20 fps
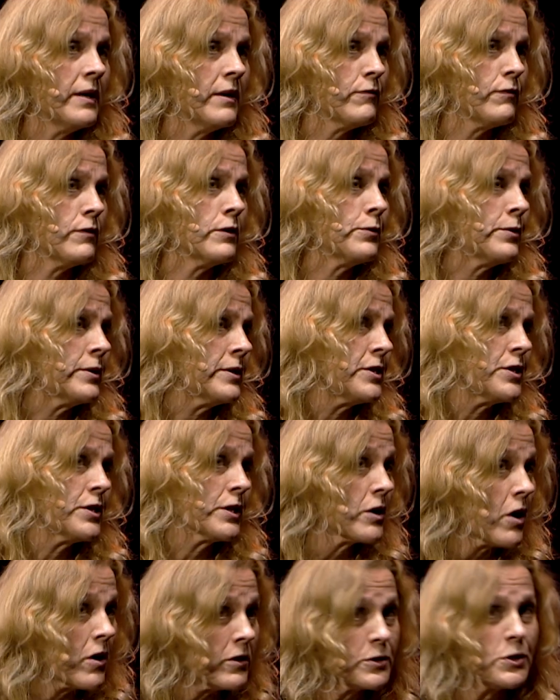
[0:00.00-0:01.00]
fluid
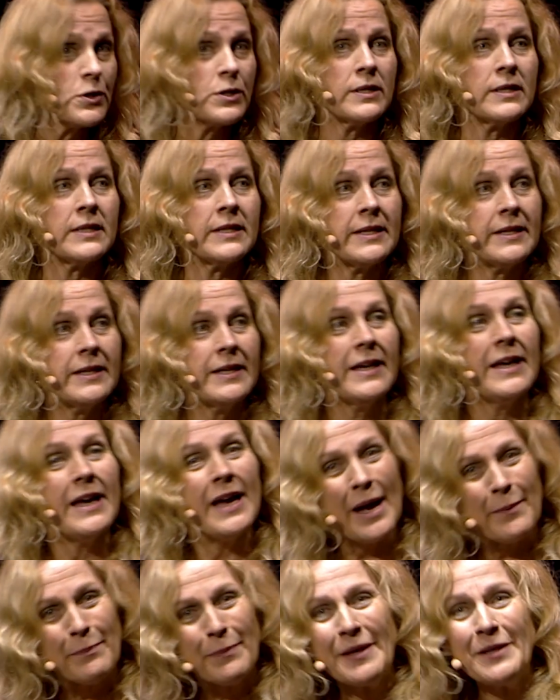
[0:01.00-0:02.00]
constantly
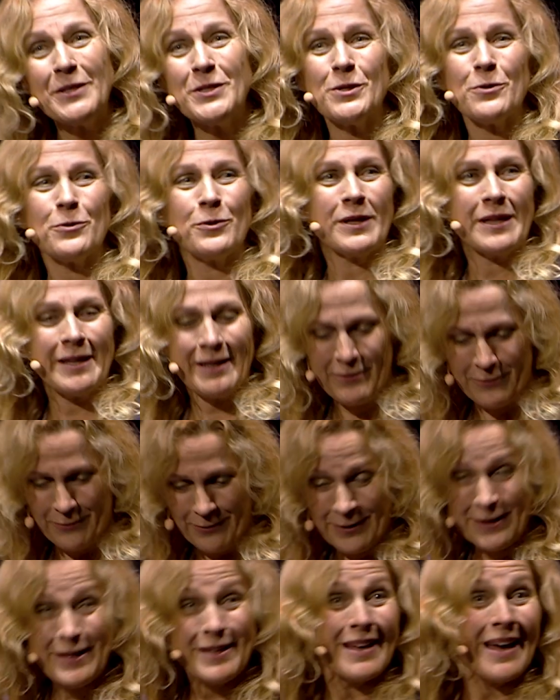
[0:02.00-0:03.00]
and pees it really,
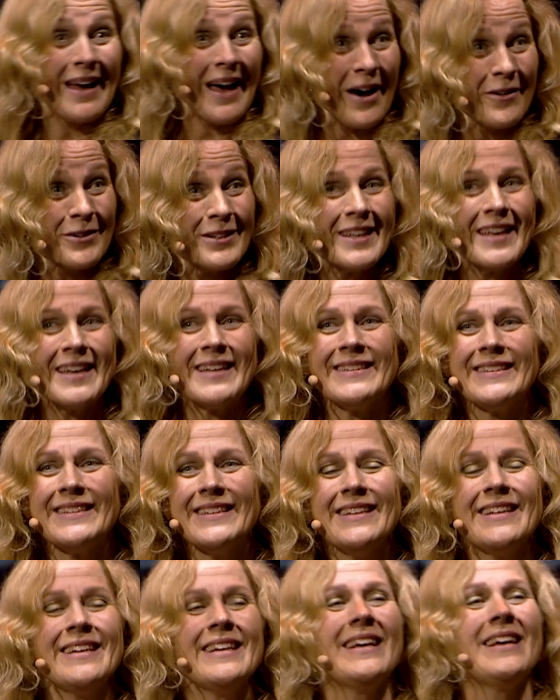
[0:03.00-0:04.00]
really uh, out again.
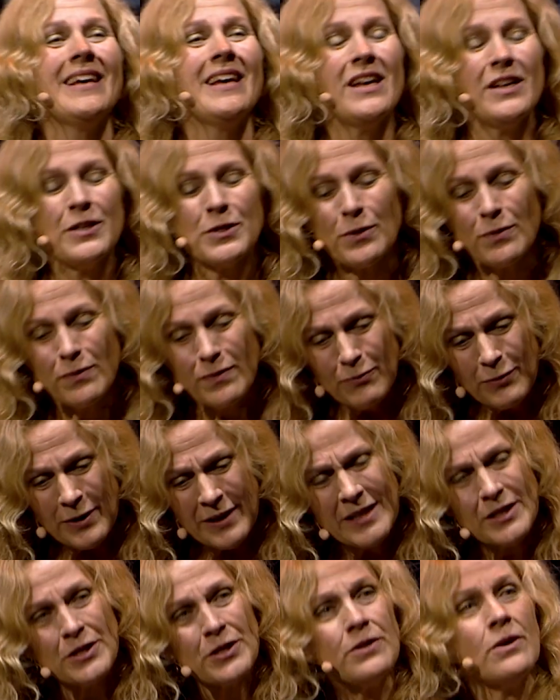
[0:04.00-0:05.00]
So we
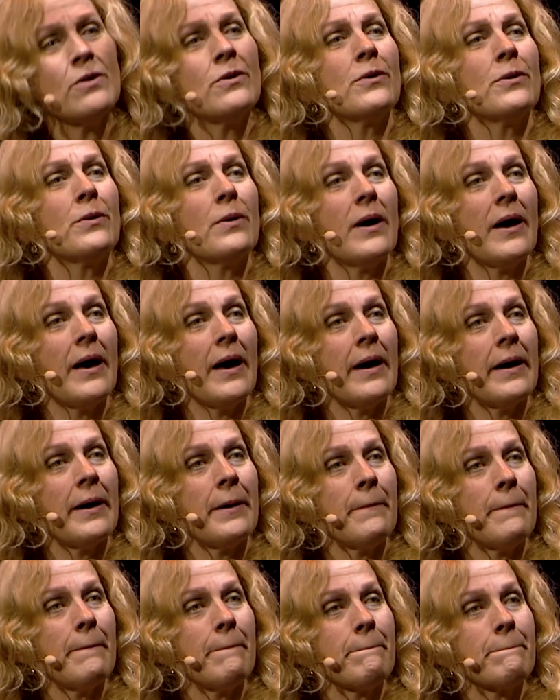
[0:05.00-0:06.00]
need to know
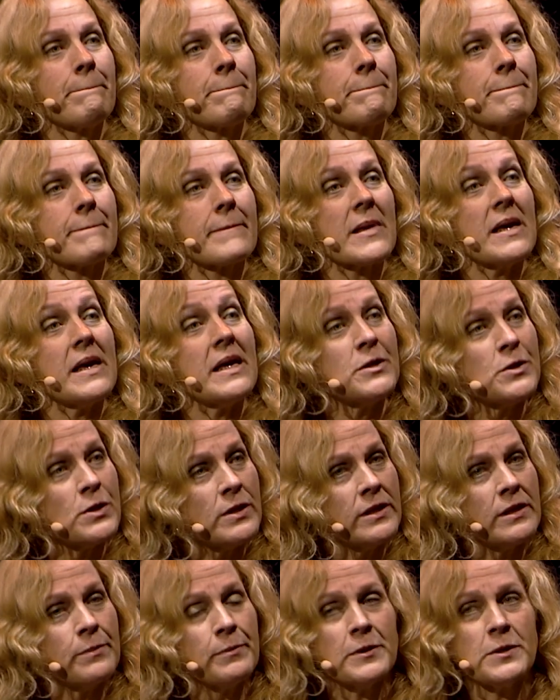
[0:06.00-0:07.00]
um, is
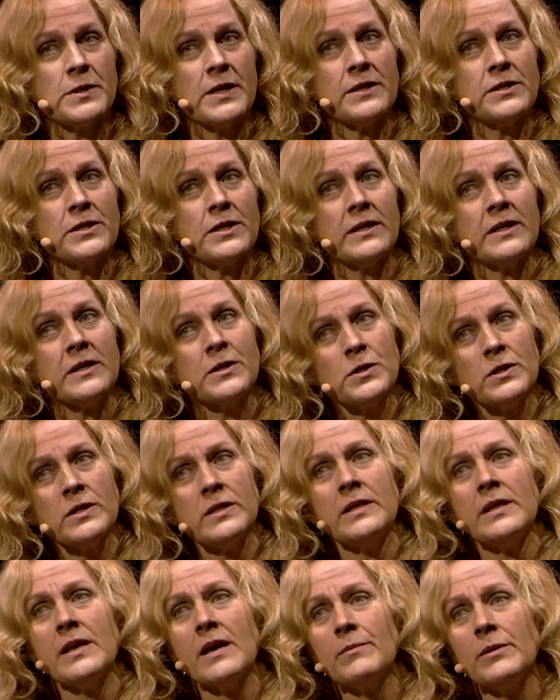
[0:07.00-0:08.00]
it in the placenta? Is it
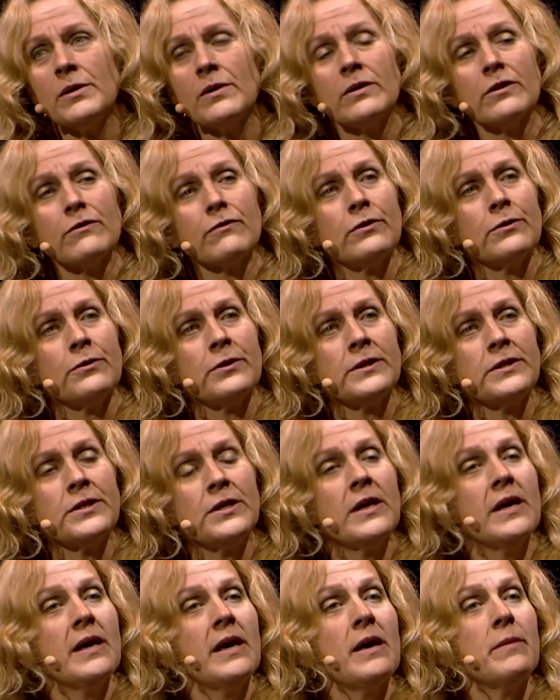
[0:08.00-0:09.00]
in the amniotic fluid?
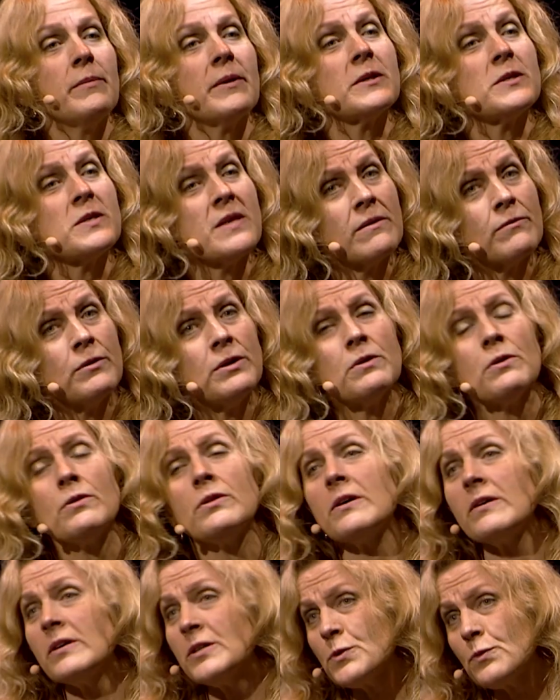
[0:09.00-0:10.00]
Because then we know
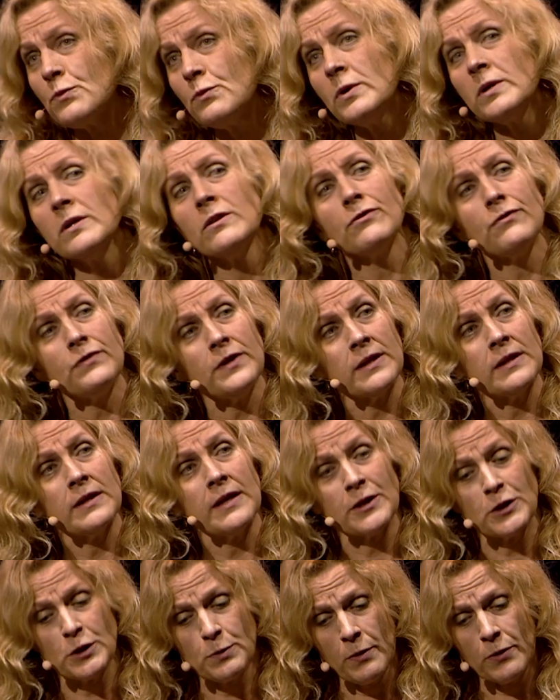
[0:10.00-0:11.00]
there is real fetal
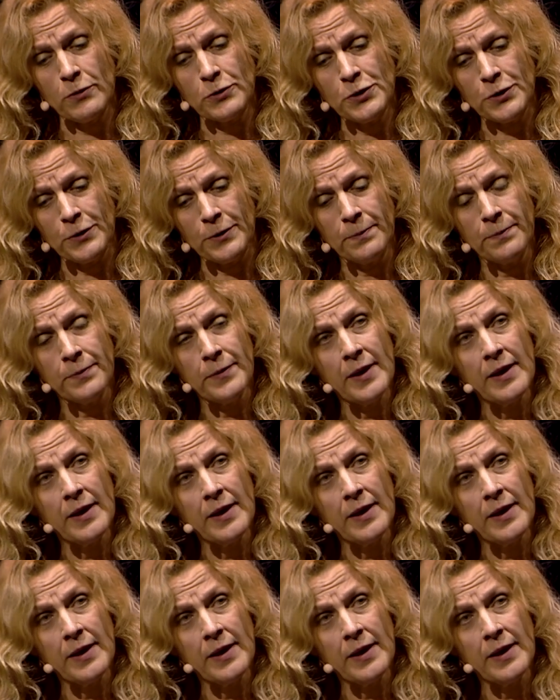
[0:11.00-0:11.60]
exposure.